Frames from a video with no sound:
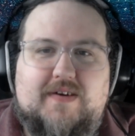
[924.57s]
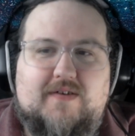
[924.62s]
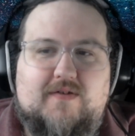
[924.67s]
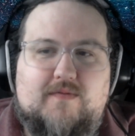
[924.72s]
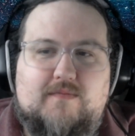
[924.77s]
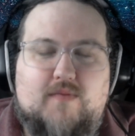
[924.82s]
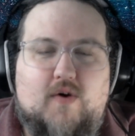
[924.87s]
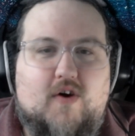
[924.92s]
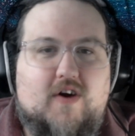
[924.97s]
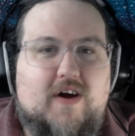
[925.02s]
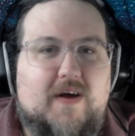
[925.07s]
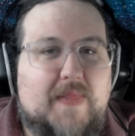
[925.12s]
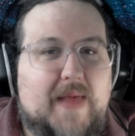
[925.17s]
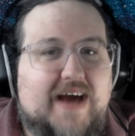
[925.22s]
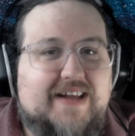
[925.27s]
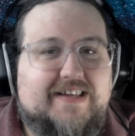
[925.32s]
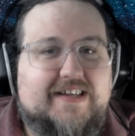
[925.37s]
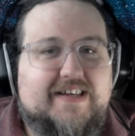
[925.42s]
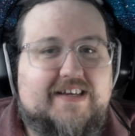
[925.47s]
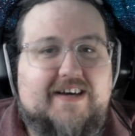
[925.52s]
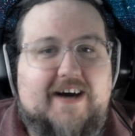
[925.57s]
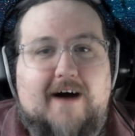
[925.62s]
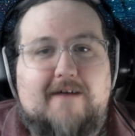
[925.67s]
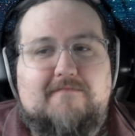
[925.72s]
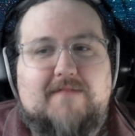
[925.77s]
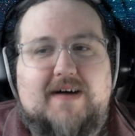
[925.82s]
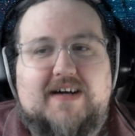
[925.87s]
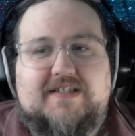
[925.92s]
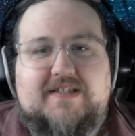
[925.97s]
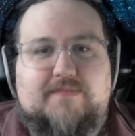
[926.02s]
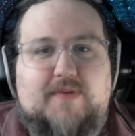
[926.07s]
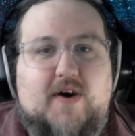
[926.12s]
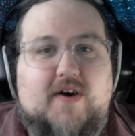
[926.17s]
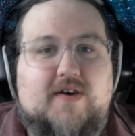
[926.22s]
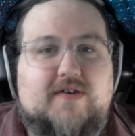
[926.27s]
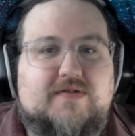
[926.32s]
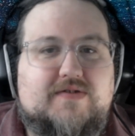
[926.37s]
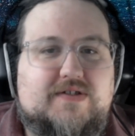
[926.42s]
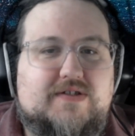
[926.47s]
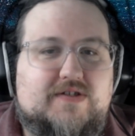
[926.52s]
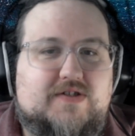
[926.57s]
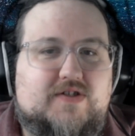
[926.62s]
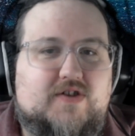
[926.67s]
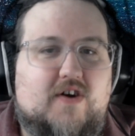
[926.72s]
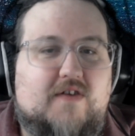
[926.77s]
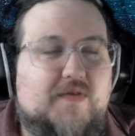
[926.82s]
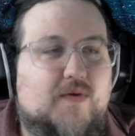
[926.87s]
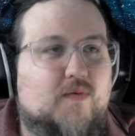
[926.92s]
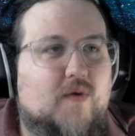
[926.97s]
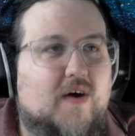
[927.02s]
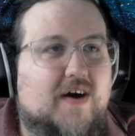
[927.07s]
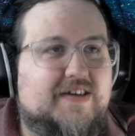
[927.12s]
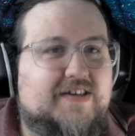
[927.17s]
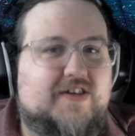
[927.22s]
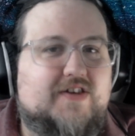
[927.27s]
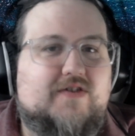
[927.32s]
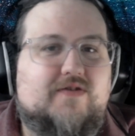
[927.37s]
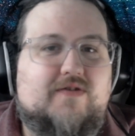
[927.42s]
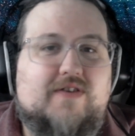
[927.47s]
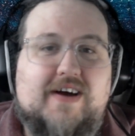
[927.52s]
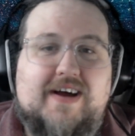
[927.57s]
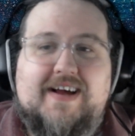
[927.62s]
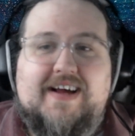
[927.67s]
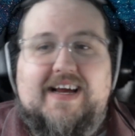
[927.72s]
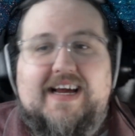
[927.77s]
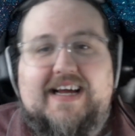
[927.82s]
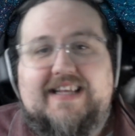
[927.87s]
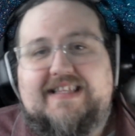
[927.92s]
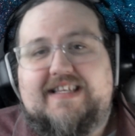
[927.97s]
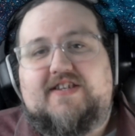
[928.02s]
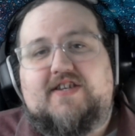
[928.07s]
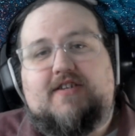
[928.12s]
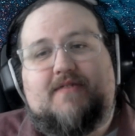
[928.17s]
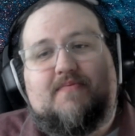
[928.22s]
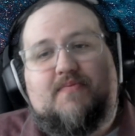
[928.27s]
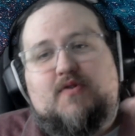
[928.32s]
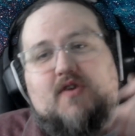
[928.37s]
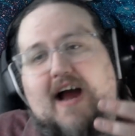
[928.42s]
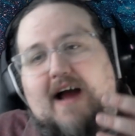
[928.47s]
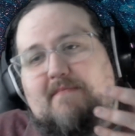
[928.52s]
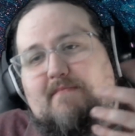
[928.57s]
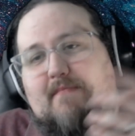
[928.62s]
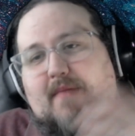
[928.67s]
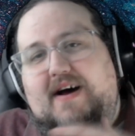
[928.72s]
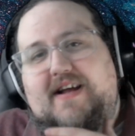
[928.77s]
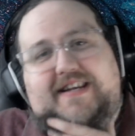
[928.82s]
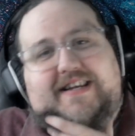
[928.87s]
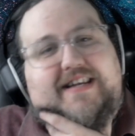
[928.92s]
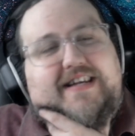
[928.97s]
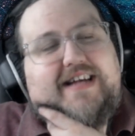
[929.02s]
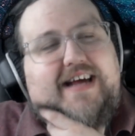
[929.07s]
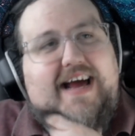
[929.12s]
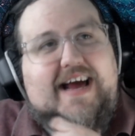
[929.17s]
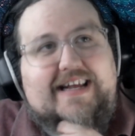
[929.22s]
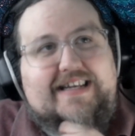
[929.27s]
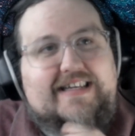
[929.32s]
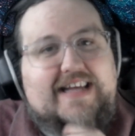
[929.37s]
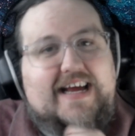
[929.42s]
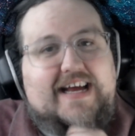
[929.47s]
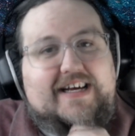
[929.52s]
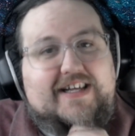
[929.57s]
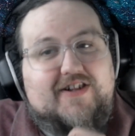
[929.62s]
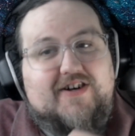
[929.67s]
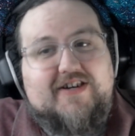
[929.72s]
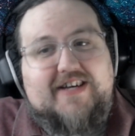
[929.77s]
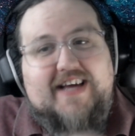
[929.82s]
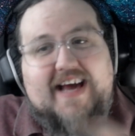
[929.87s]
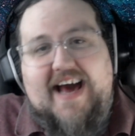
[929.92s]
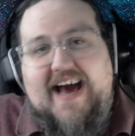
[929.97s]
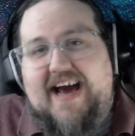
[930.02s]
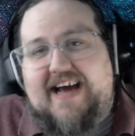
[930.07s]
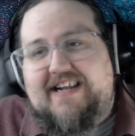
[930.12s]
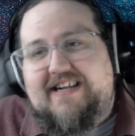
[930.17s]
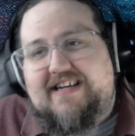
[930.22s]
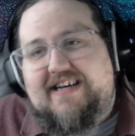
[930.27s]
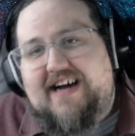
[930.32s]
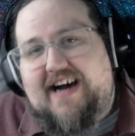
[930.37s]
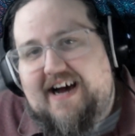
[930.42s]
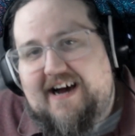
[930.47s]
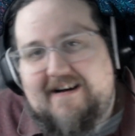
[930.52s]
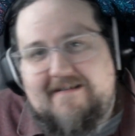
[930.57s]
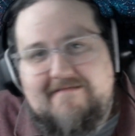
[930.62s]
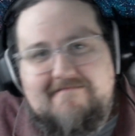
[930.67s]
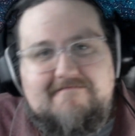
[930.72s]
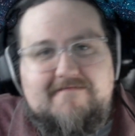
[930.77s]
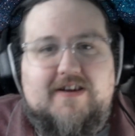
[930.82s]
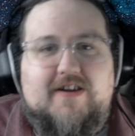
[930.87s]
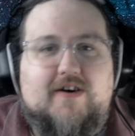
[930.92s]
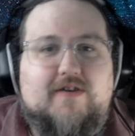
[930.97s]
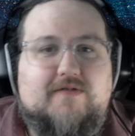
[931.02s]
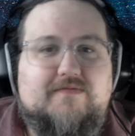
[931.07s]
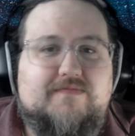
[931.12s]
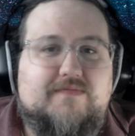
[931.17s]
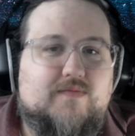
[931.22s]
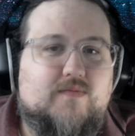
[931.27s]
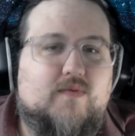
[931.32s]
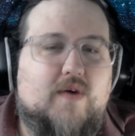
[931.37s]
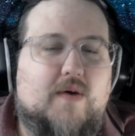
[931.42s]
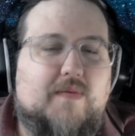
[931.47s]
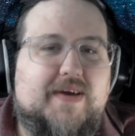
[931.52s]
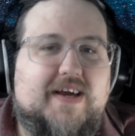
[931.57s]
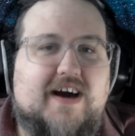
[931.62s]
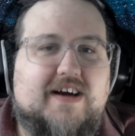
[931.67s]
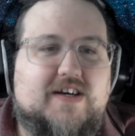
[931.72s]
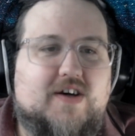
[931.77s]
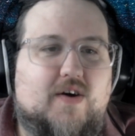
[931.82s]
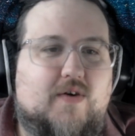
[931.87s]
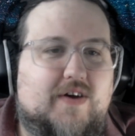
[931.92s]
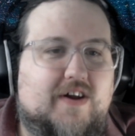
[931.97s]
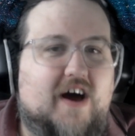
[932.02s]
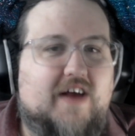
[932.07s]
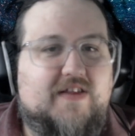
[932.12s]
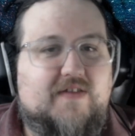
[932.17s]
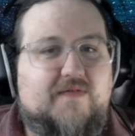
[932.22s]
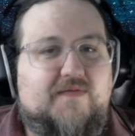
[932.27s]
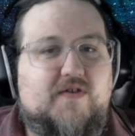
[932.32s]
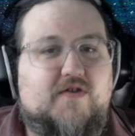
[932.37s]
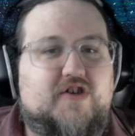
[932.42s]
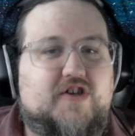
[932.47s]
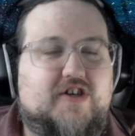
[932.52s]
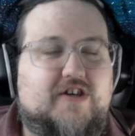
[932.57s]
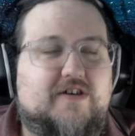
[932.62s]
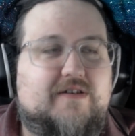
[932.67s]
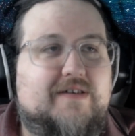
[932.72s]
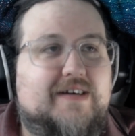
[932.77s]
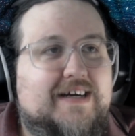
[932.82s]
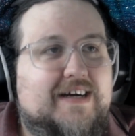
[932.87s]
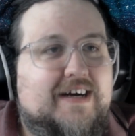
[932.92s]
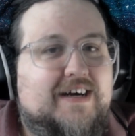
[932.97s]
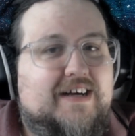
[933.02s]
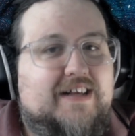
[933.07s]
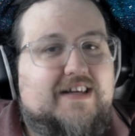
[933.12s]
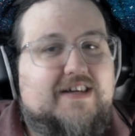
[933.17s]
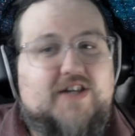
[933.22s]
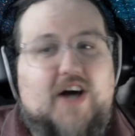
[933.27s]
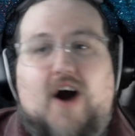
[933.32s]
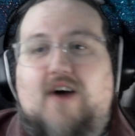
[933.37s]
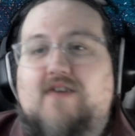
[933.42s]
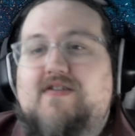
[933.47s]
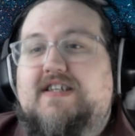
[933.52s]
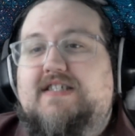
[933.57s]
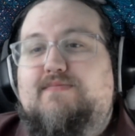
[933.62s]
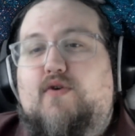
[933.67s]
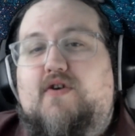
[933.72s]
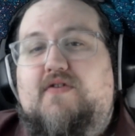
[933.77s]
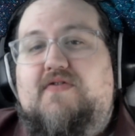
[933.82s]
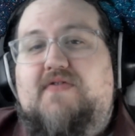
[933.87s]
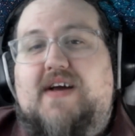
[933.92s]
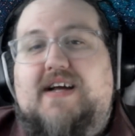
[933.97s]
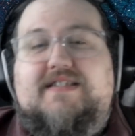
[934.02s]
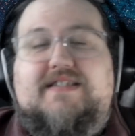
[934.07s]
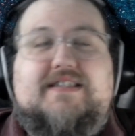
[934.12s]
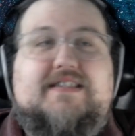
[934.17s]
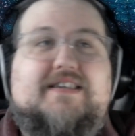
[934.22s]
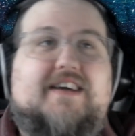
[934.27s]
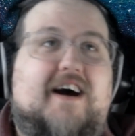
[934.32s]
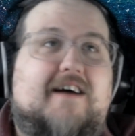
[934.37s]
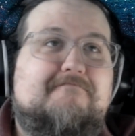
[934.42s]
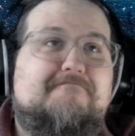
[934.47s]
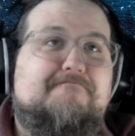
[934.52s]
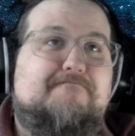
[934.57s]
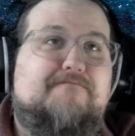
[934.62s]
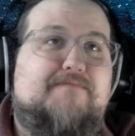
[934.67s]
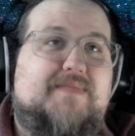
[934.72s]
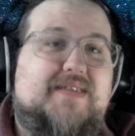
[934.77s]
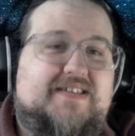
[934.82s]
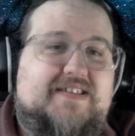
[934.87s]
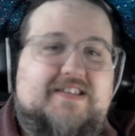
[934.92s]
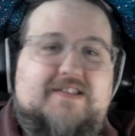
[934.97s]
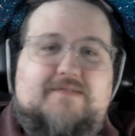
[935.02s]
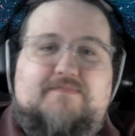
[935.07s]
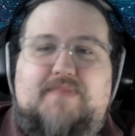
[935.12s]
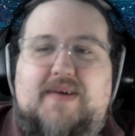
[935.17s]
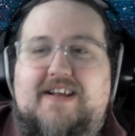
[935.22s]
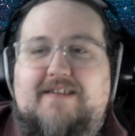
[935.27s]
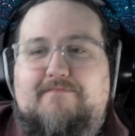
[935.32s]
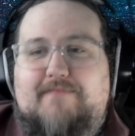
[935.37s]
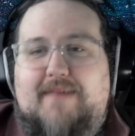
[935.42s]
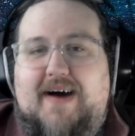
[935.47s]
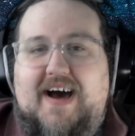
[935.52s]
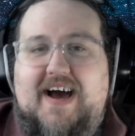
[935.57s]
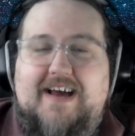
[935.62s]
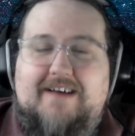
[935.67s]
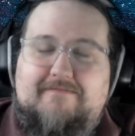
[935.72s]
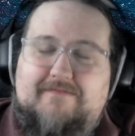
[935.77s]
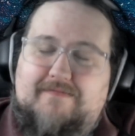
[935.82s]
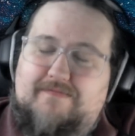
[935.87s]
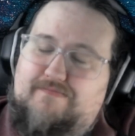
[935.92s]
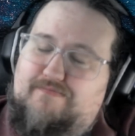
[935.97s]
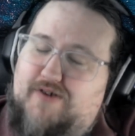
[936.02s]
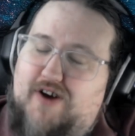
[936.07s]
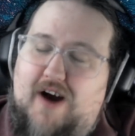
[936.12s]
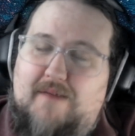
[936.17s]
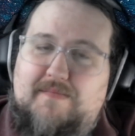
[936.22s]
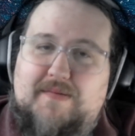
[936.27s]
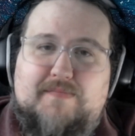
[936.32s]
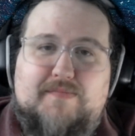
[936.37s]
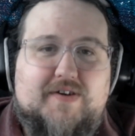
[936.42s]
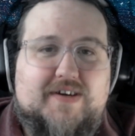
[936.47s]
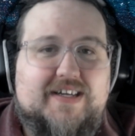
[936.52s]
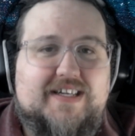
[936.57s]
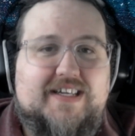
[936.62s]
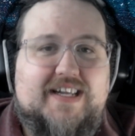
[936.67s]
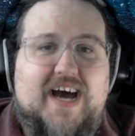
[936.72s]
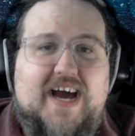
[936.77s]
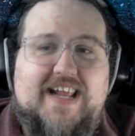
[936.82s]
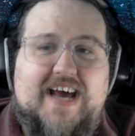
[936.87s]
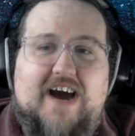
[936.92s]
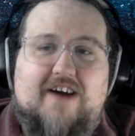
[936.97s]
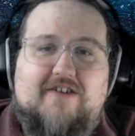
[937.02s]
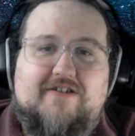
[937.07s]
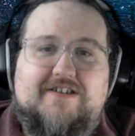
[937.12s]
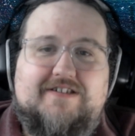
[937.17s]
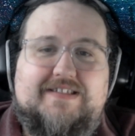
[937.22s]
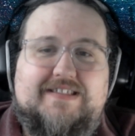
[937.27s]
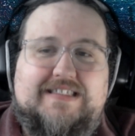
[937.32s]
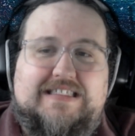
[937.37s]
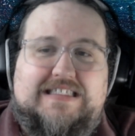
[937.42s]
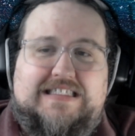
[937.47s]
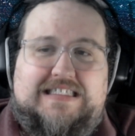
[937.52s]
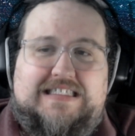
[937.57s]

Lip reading: More on that to come, I suppose. So if you want to, hit the subscribe button and take a look at, you know, what we got going on in the future. There's always more things to come. This has been my comic book in 9 hours.